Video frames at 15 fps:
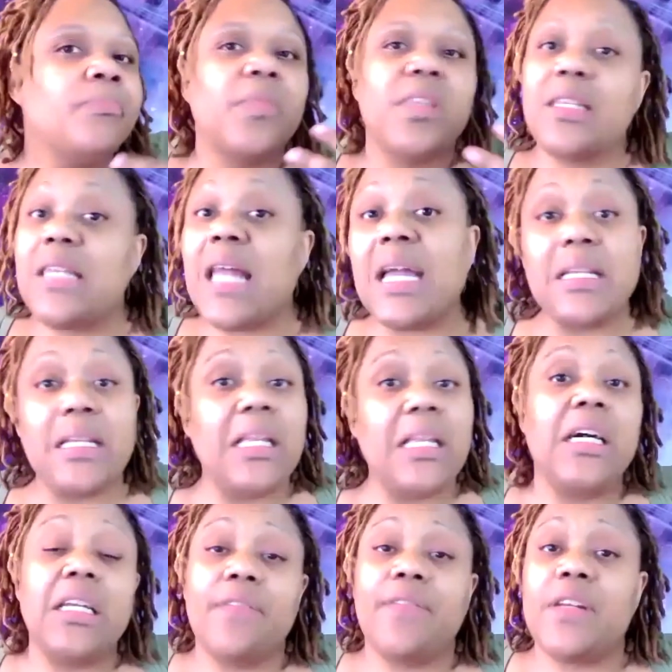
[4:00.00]
the
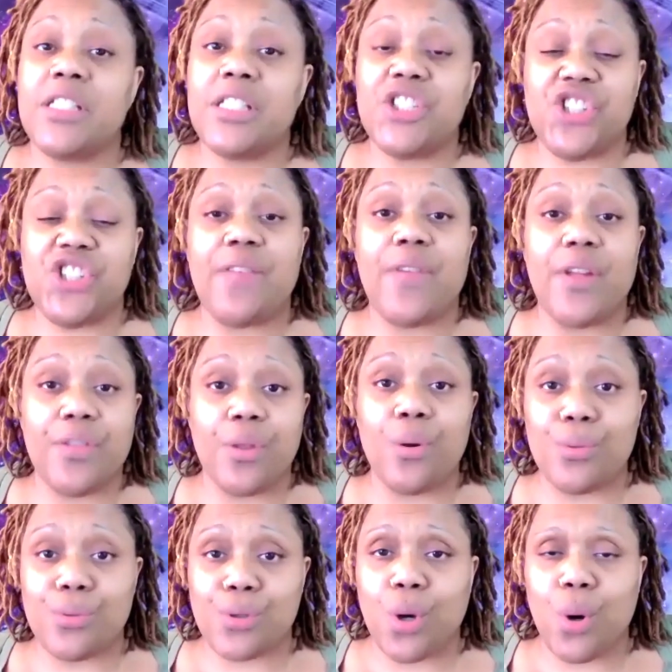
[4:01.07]
likelihood of us achieving
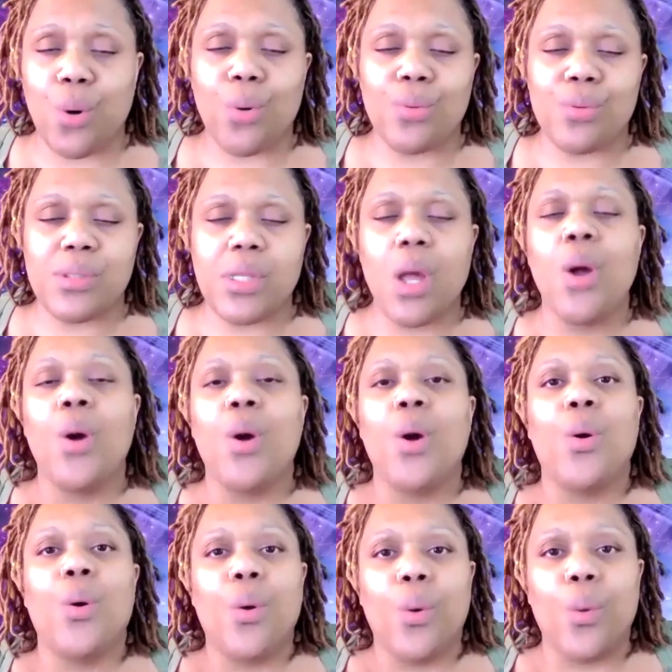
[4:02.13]
those goals
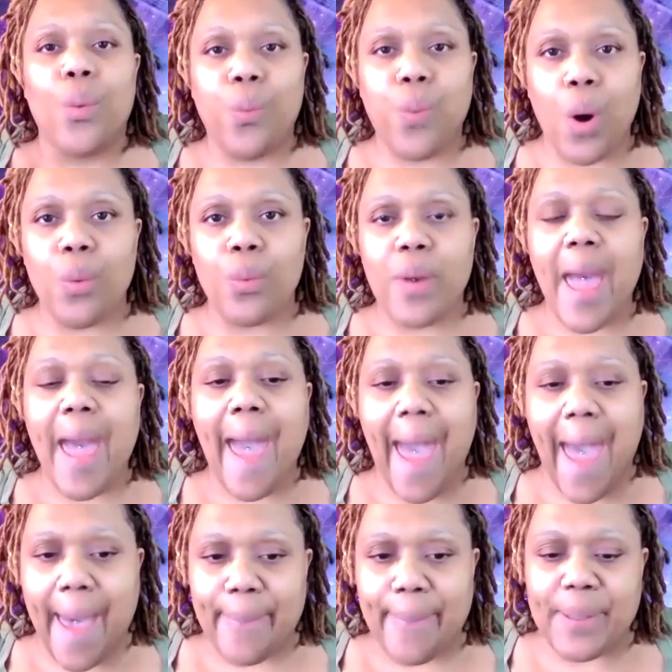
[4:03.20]
won't
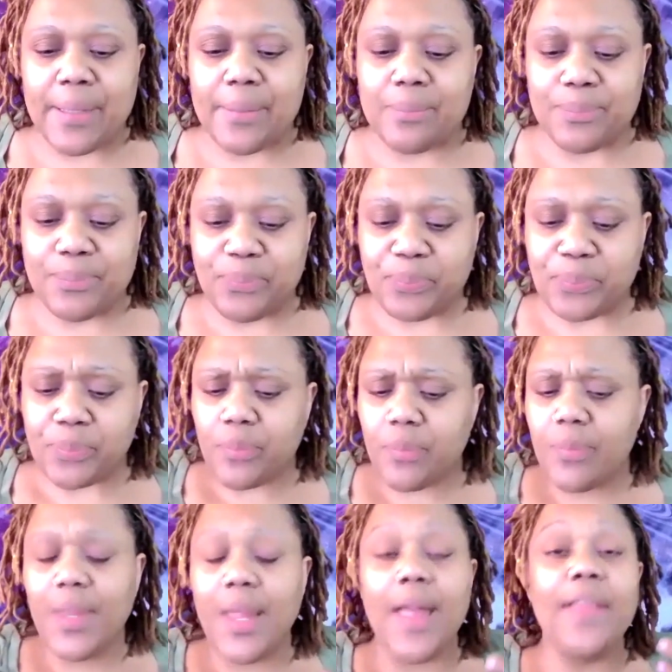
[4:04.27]
happen.
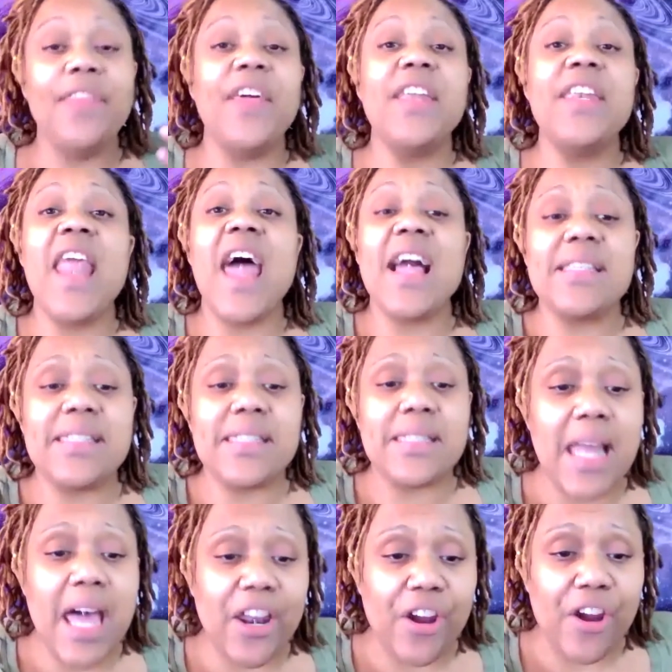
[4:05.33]
The next
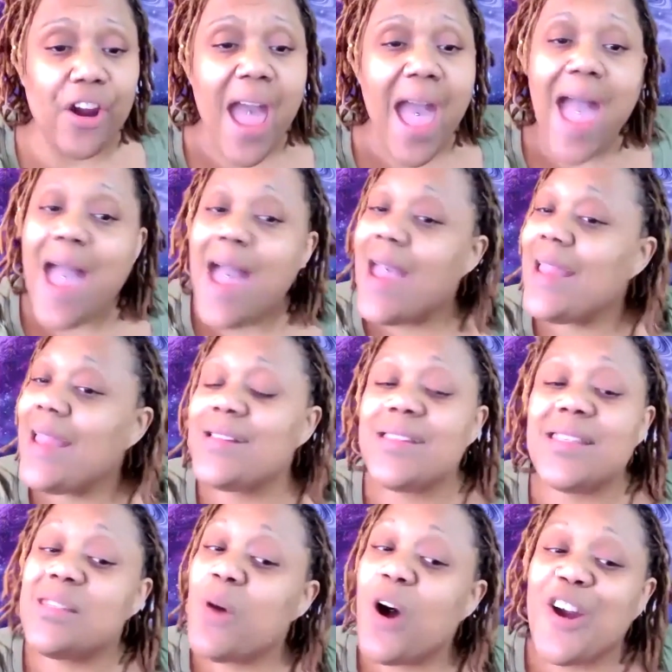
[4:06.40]
letter in
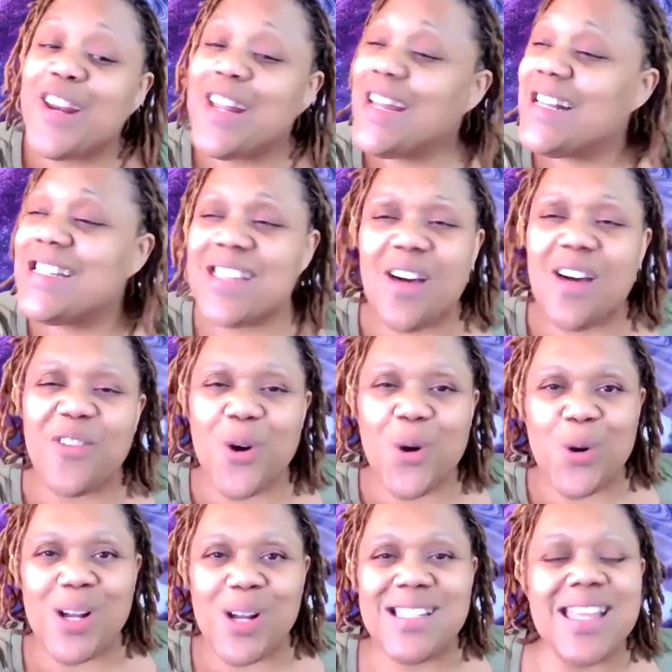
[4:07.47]
SMART is, of
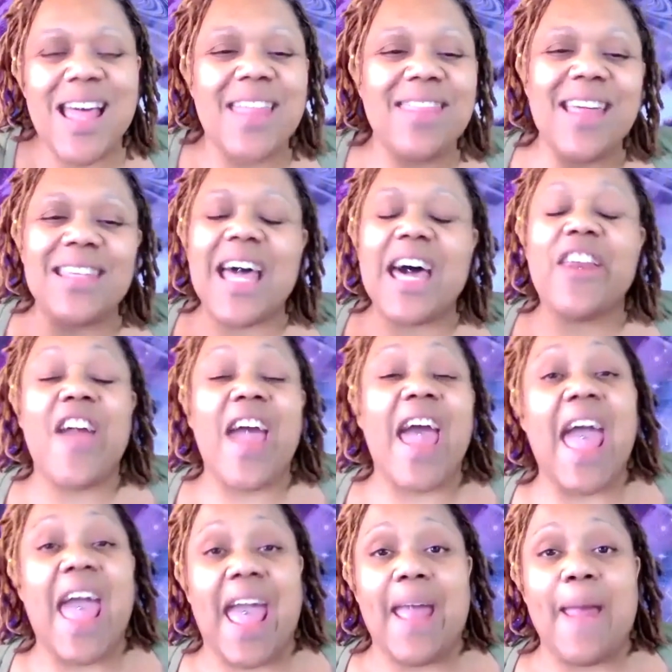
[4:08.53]
course, the letter
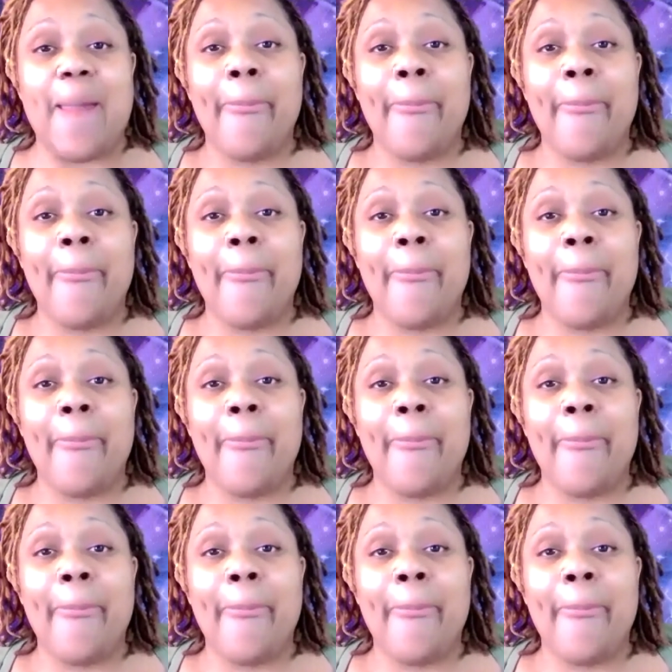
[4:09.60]
A,